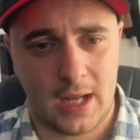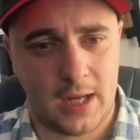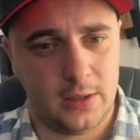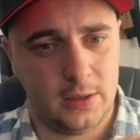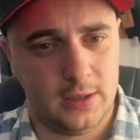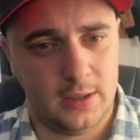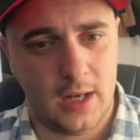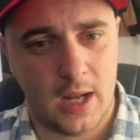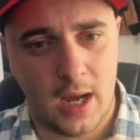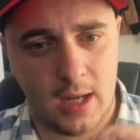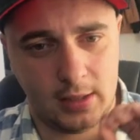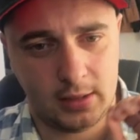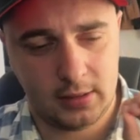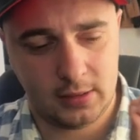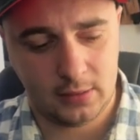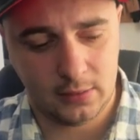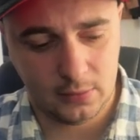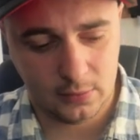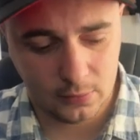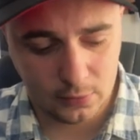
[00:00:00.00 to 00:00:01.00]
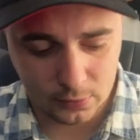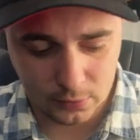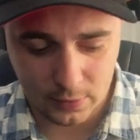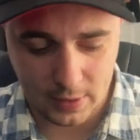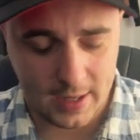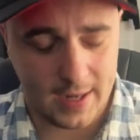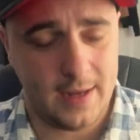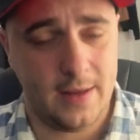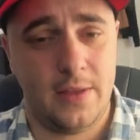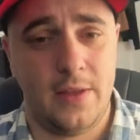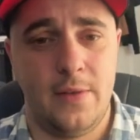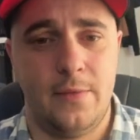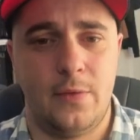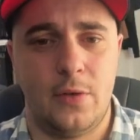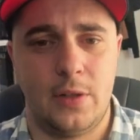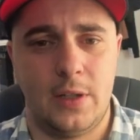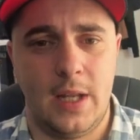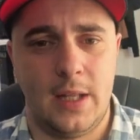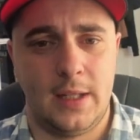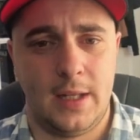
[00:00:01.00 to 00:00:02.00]
I did not do anything
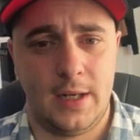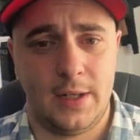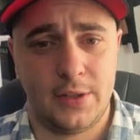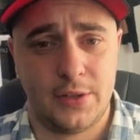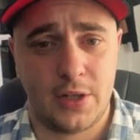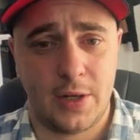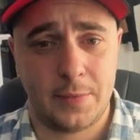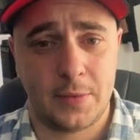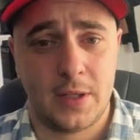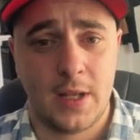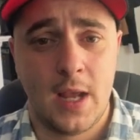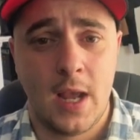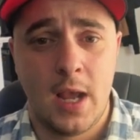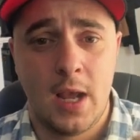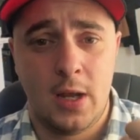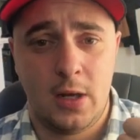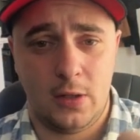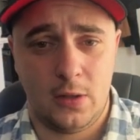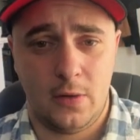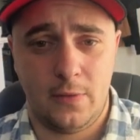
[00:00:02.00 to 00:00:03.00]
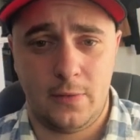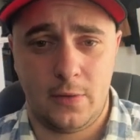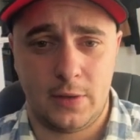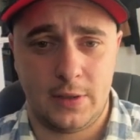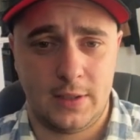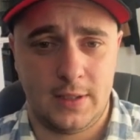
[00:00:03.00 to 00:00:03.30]
for that airdrops. You know, for the